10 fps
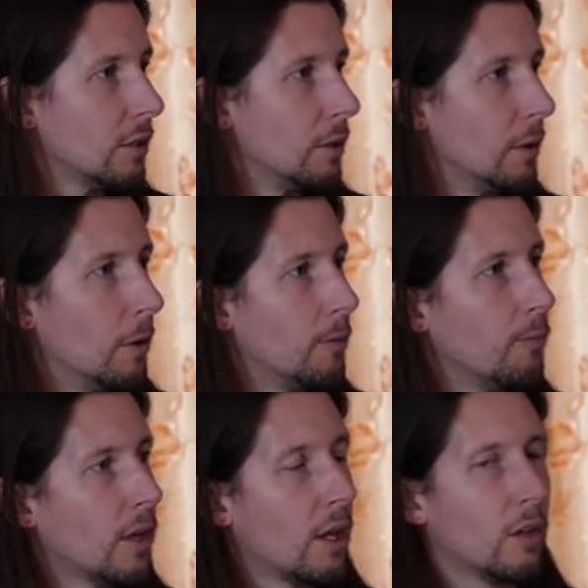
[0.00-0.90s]
You know,
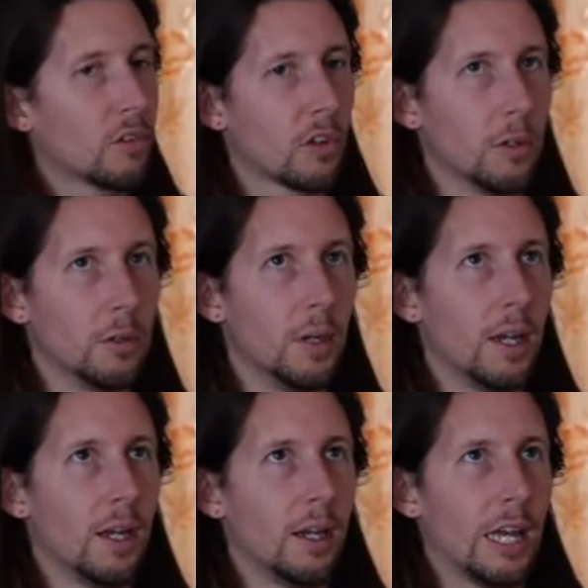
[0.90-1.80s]
so.
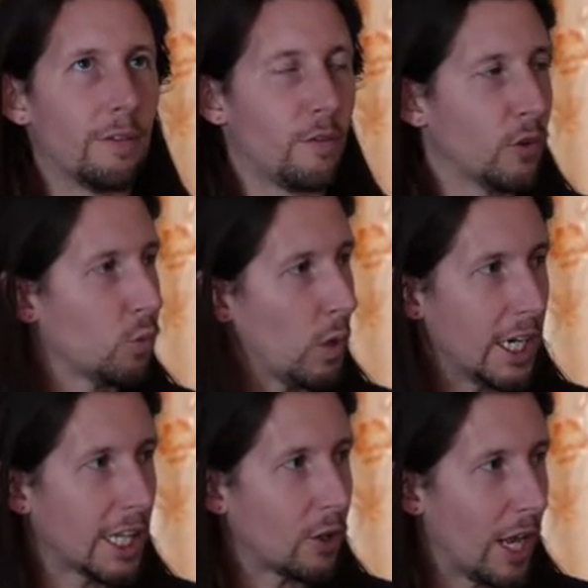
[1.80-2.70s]
If it feels
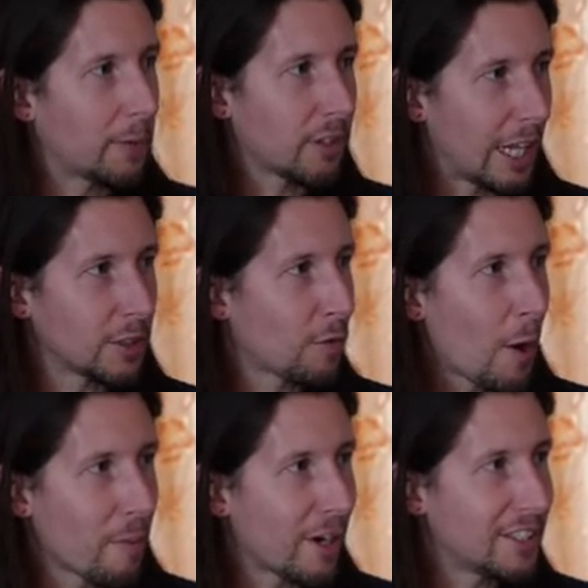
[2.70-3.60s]
weird that your legs are
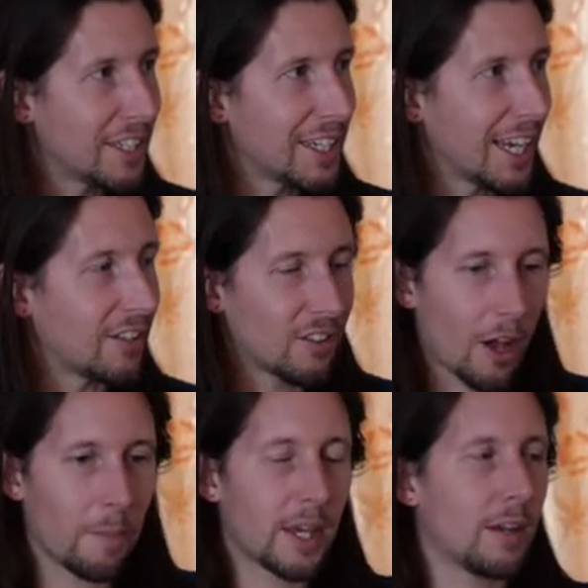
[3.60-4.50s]
vibrating and
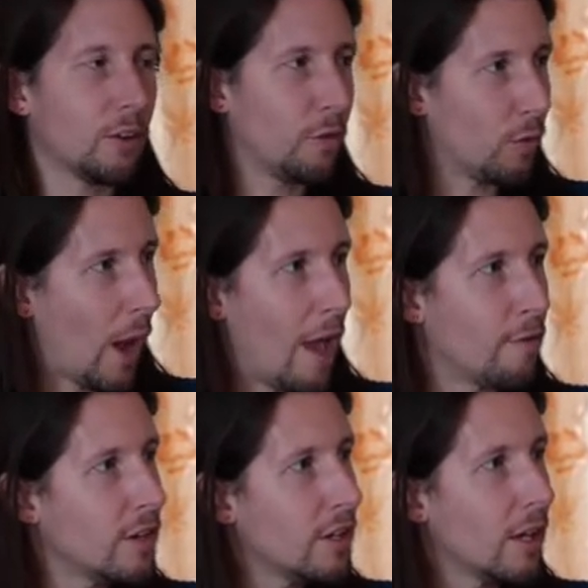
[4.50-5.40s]
up here you feel
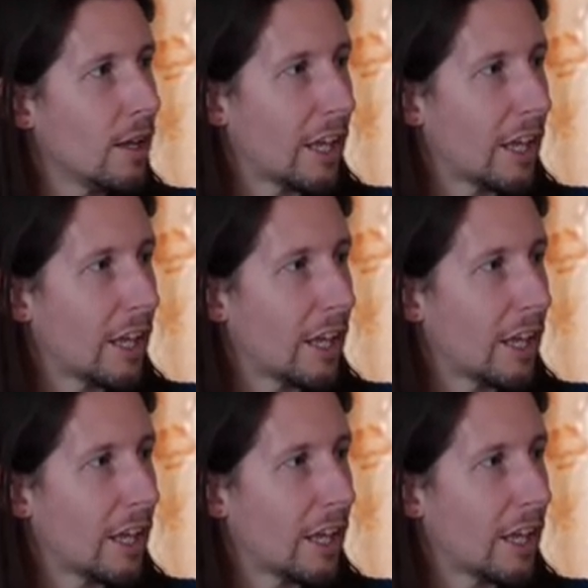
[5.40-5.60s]
heavy,